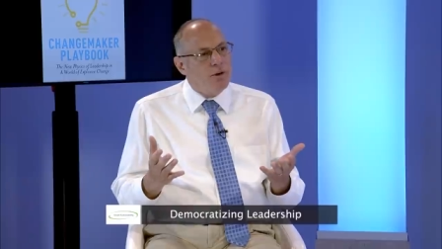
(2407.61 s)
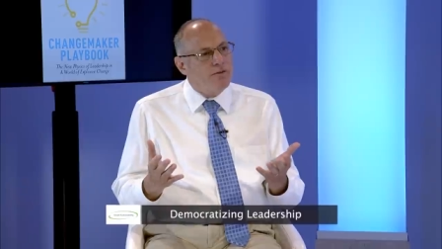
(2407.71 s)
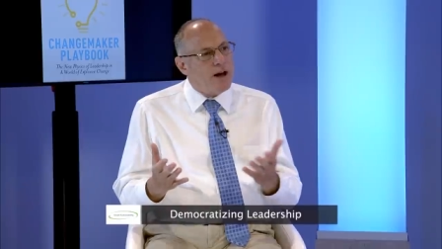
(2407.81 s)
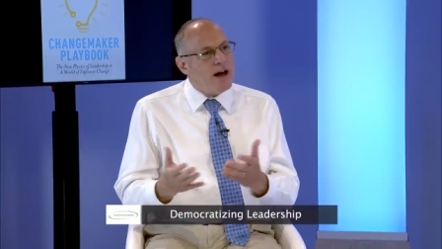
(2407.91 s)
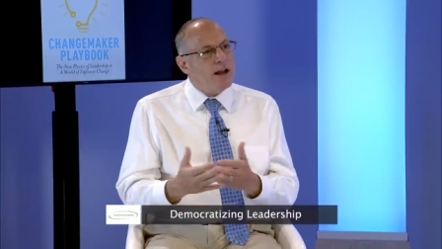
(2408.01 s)

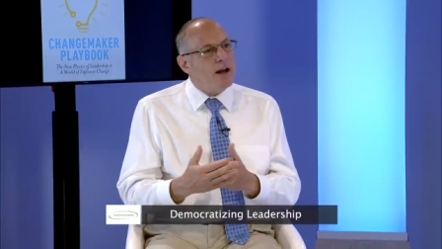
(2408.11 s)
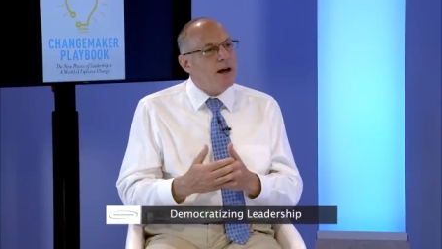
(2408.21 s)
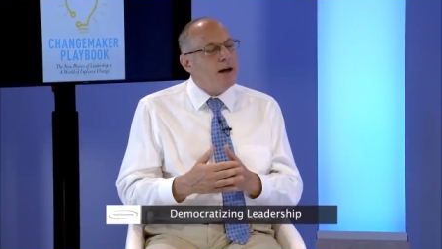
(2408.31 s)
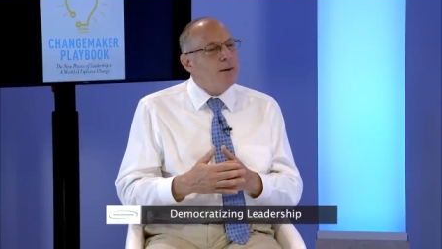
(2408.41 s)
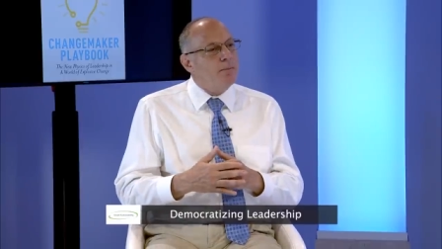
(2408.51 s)
we've got
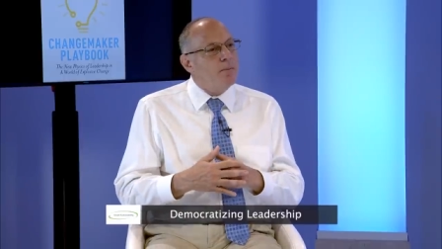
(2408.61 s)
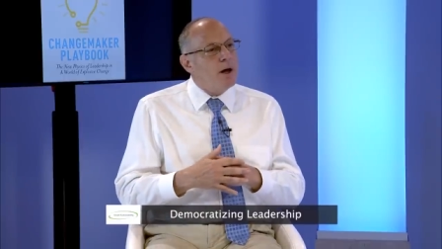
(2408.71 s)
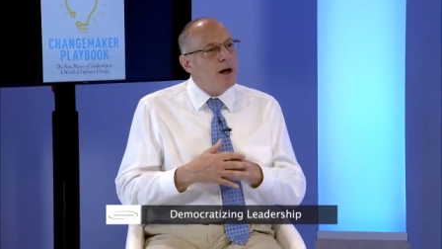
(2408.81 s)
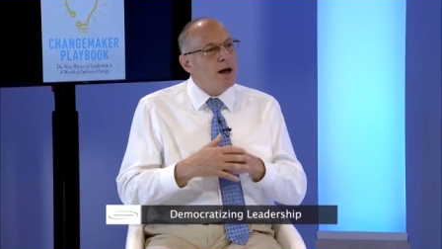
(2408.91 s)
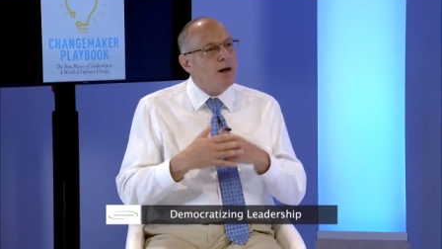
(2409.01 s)
um,
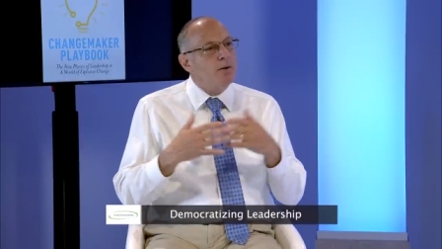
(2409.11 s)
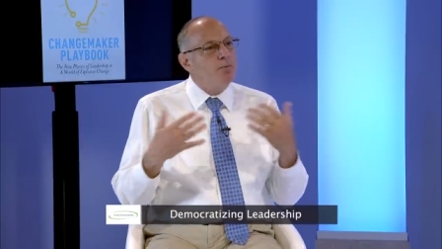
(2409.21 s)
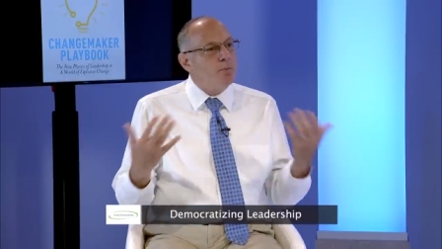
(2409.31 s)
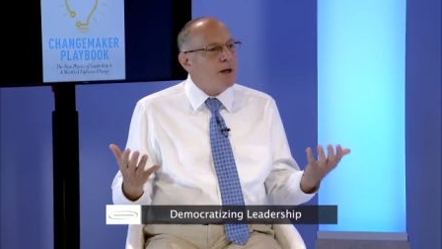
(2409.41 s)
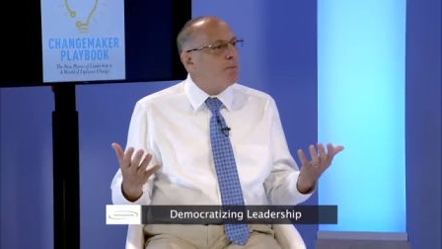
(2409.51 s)
uh,
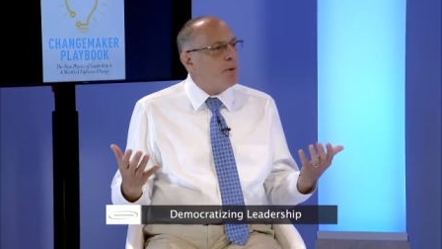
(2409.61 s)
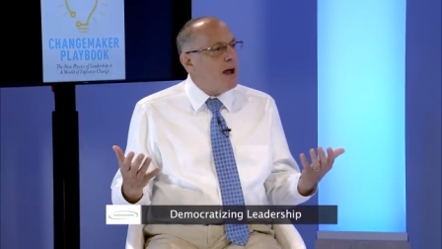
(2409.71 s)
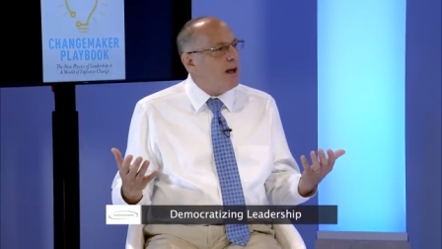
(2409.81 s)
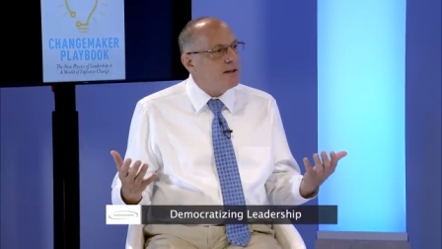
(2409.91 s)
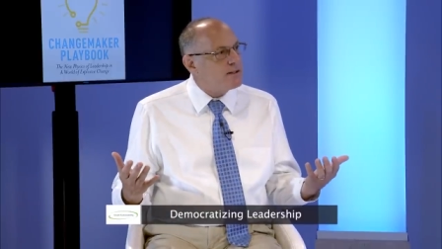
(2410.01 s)
big
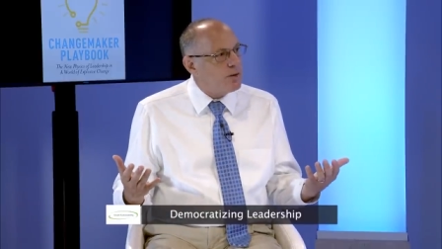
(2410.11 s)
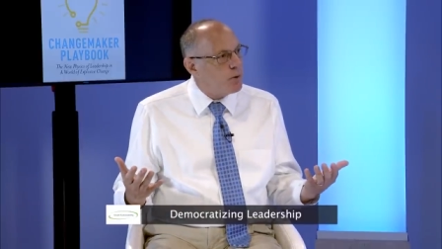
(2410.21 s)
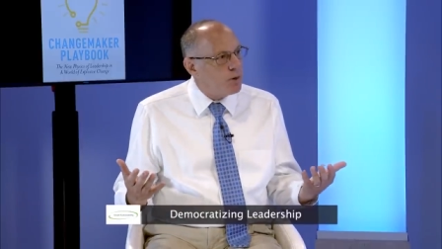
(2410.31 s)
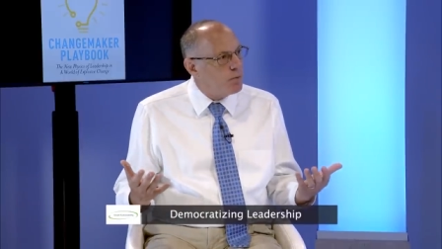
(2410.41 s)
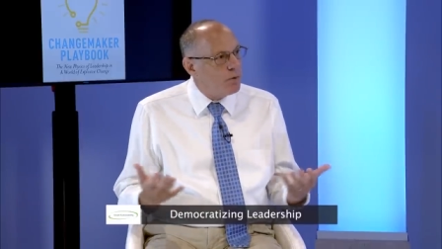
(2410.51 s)
brands that
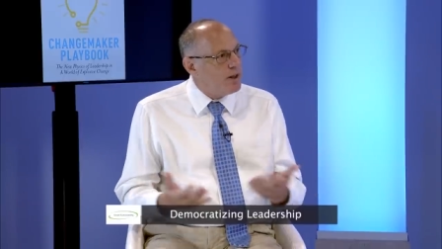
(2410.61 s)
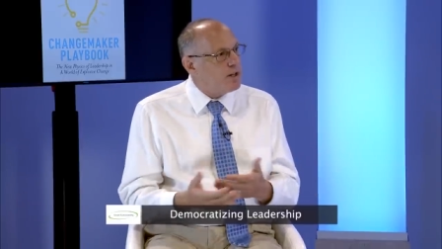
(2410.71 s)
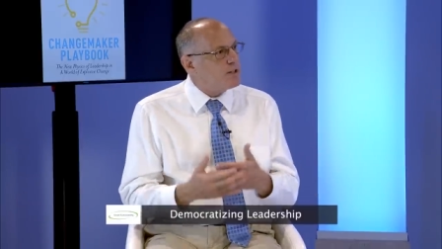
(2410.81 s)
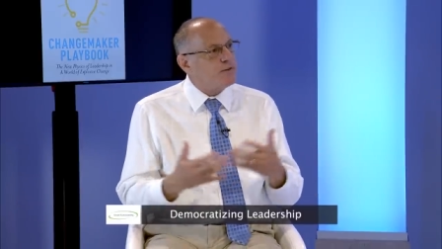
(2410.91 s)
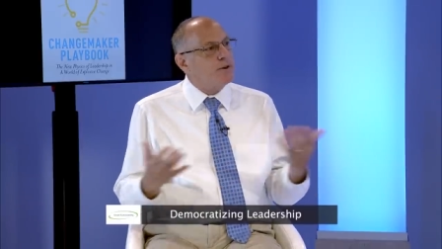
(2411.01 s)
were with
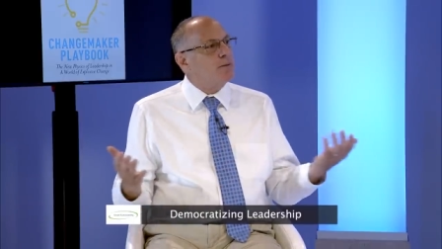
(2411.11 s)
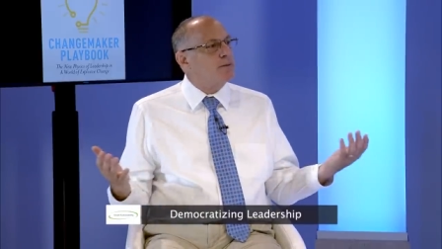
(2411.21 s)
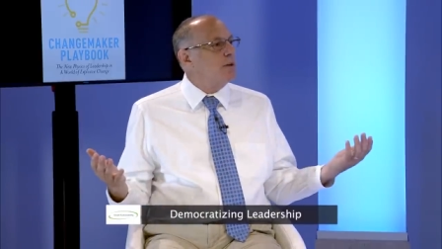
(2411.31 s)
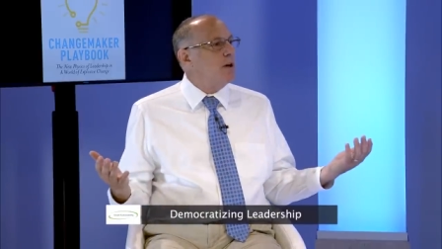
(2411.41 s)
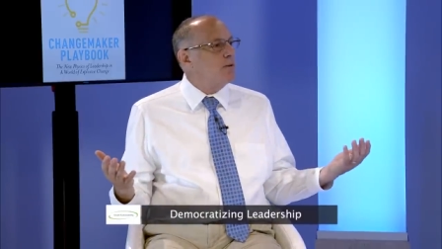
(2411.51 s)
us for,
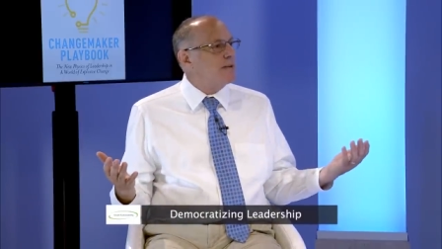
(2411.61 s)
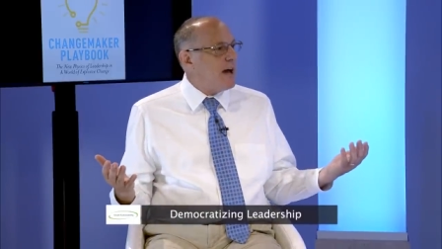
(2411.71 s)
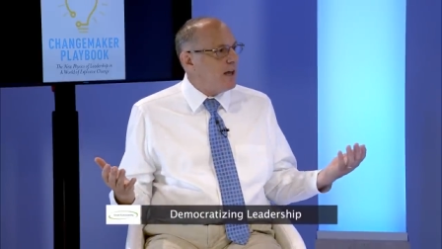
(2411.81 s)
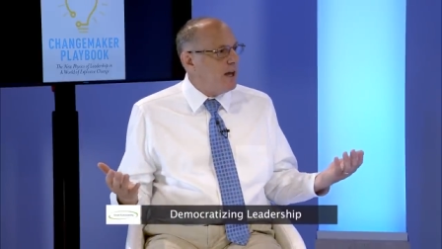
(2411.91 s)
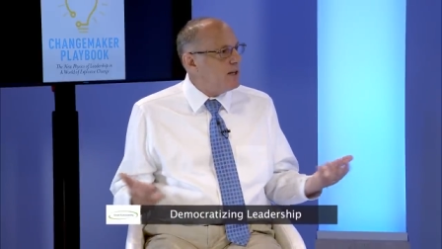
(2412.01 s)
you know,
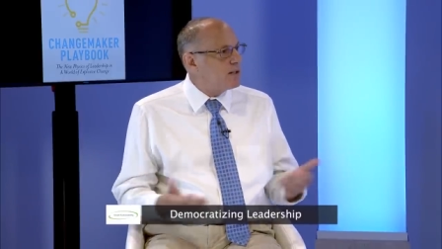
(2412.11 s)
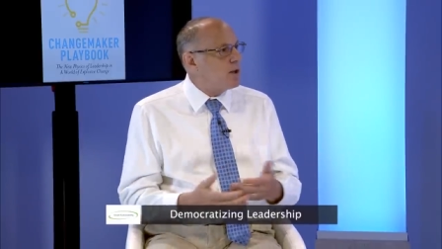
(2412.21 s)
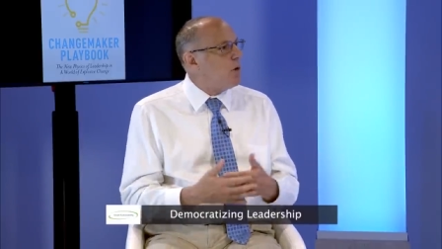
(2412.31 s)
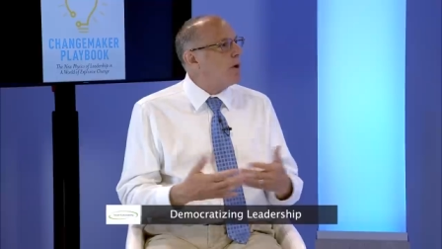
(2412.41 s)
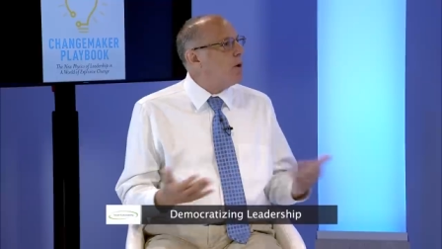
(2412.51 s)
decades
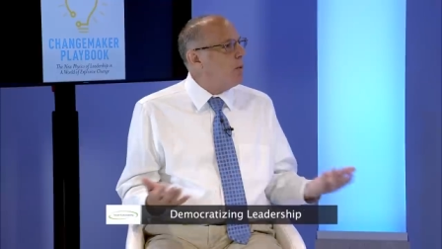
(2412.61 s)
going